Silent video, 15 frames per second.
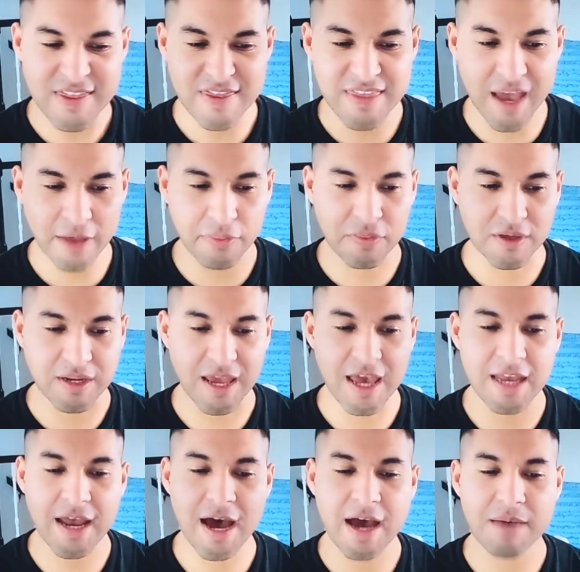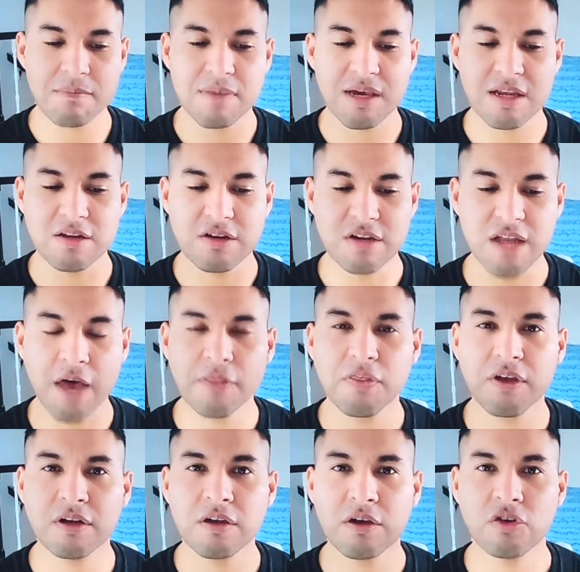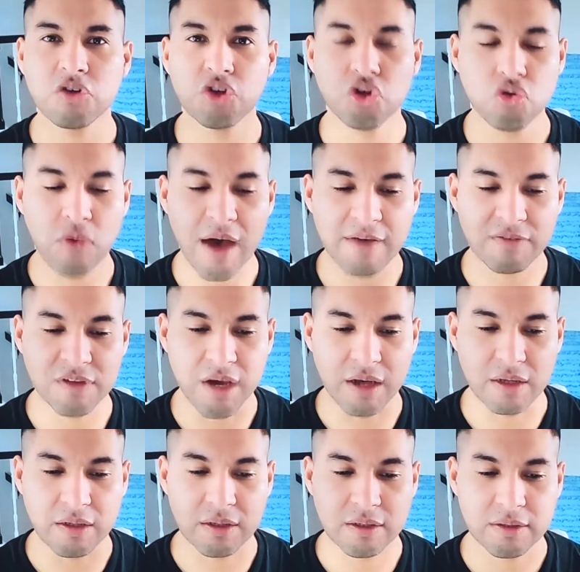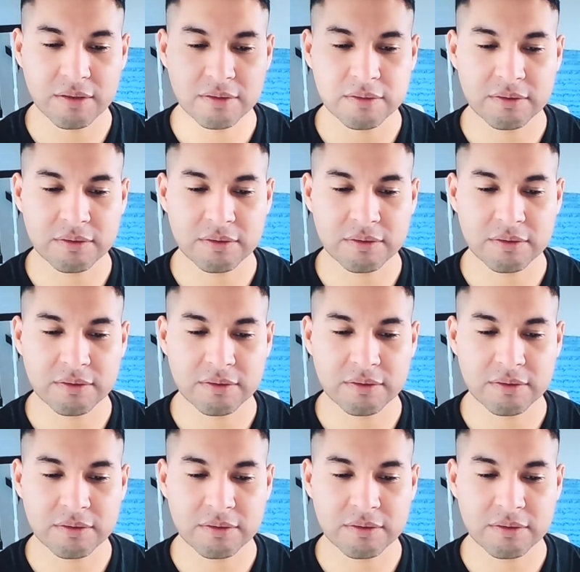nothing, and I mean nothing you have done